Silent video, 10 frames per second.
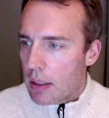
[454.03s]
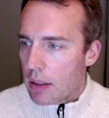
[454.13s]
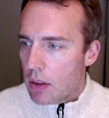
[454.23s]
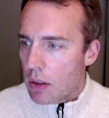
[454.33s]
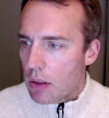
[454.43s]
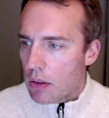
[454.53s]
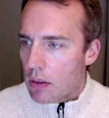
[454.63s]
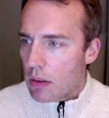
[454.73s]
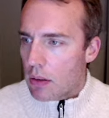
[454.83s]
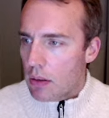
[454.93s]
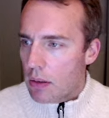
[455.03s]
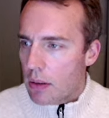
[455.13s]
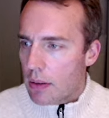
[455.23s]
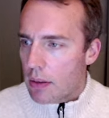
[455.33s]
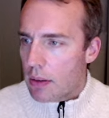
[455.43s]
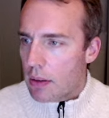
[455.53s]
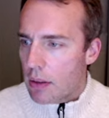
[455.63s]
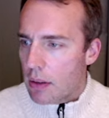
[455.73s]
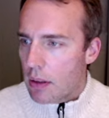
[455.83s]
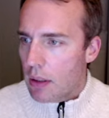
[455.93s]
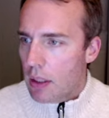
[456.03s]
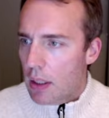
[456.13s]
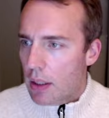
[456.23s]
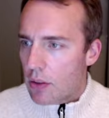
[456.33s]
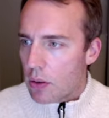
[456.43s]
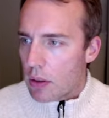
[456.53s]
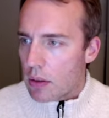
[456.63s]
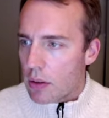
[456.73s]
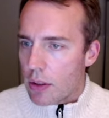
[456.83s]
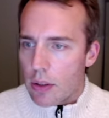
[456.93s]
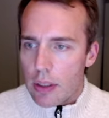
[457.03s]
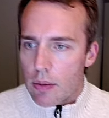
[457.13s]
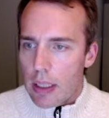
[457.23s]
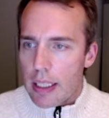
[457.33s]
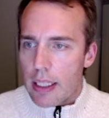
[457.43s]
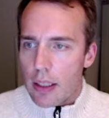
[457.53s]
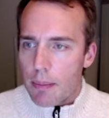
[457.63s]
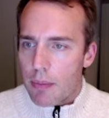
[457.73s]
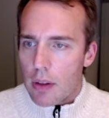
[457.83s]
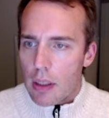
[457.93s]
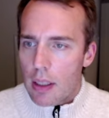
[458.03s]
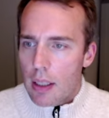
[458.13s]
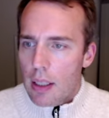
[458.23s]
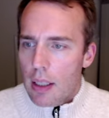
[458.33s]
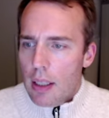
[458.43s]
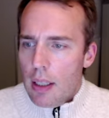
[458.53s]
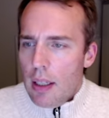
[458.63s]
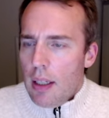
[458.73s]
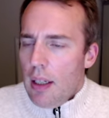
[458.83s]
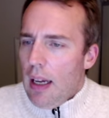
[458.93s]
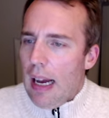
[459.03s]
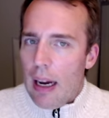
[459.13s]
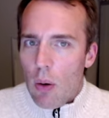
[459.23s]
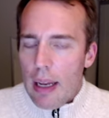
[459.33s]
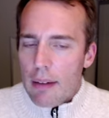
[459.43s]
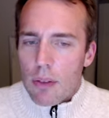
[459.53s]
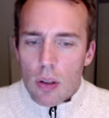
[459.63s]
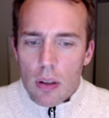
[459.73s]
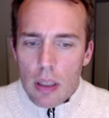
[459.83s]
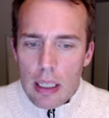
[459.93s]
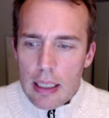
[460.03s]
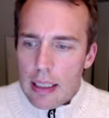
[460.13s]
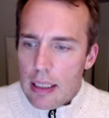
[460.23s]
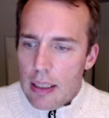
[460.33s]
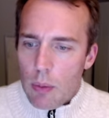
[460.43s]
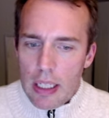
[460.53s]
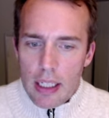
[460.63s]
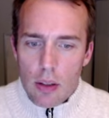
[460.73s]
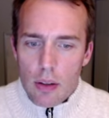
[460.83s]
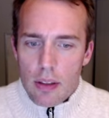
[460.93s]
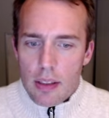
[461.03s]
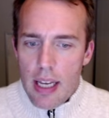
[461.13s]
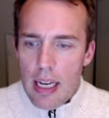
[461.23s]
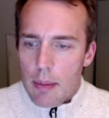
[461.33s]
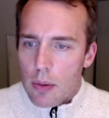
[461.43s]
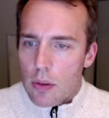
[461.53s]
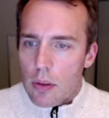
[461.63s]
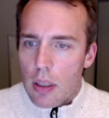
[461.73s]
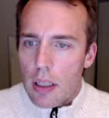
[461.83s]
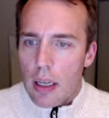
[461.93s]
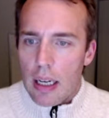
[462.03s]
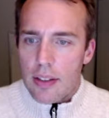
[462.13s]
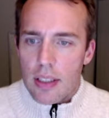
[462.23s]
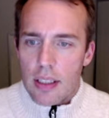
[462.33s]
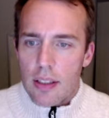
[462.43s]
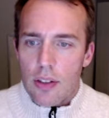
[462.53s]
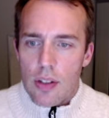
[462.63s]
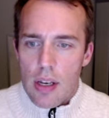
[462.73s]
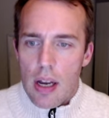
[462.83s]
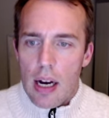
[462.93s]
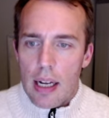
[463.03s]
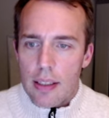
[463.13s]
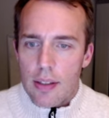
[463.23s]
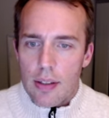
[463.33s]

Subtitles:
called historical union right here. However, when I go to the table, I see there's not